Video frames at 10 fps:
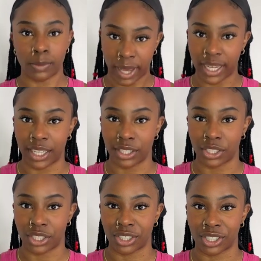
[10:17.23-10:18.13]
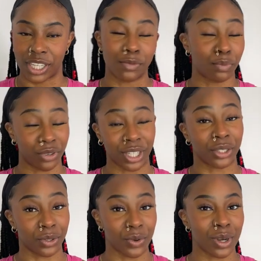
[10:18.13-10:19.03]
Spanish. It's
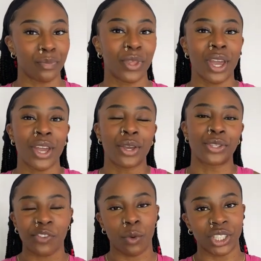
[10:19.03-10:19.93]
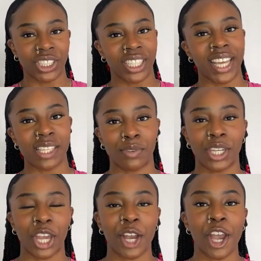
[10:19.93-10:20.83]
pretty cool. Thank you for watching today's
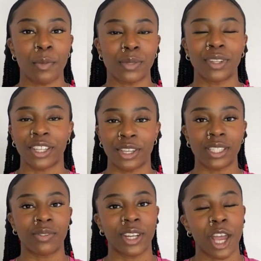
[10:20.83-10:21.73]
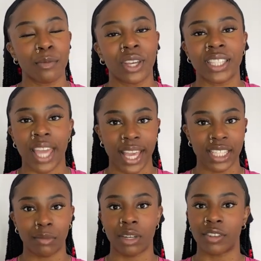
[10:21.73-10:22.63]
video. I hope it's been useful. I hope you can
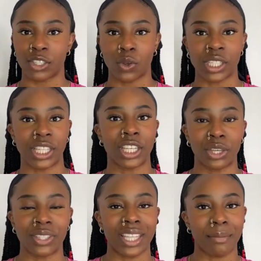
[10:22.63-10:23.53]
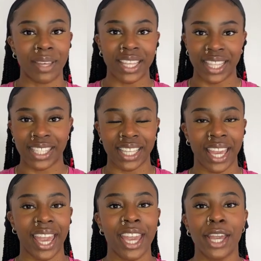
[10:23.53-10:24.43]
take some of the resources and use them this
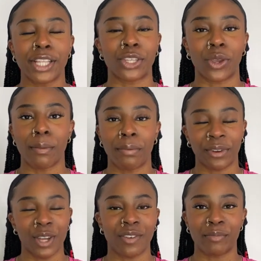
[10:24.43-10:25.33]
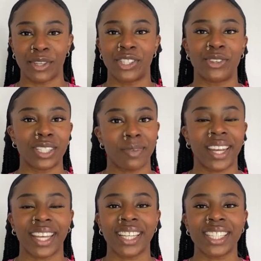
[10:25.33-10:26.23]
year to improve and boost your
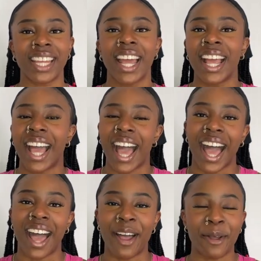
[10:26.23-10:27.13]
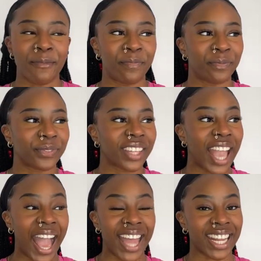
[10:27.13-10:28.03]
Spanish. And
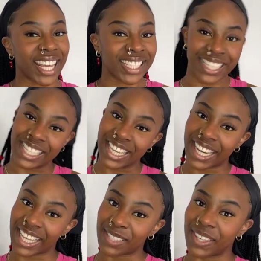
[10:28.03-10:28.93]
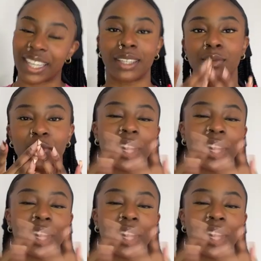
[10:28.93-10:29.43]
I guess I'll see you next week.